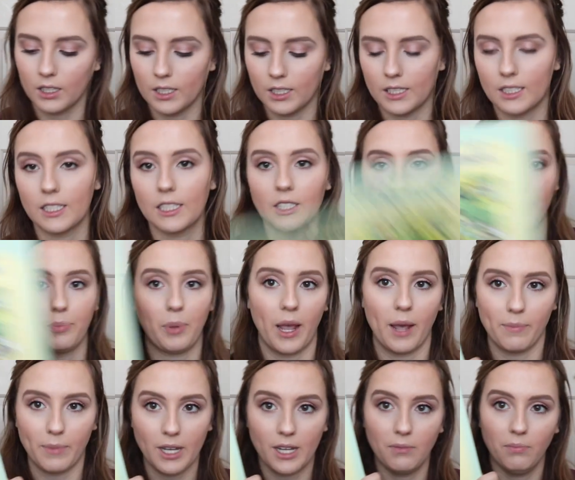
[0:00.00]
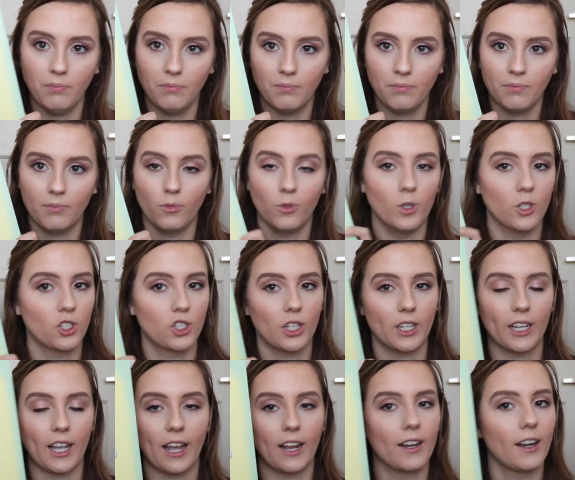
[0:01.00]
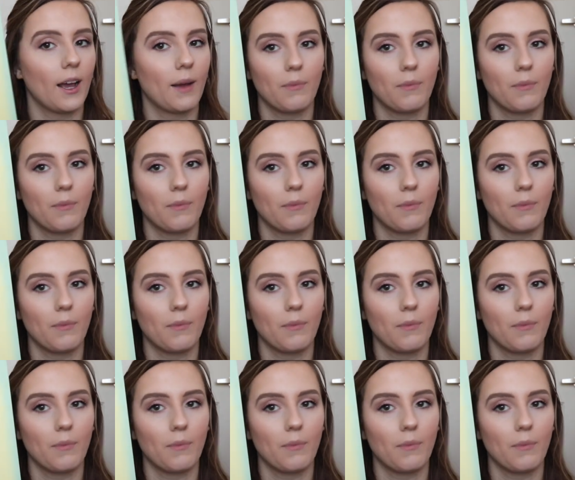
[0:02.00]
This is Bambi, which again,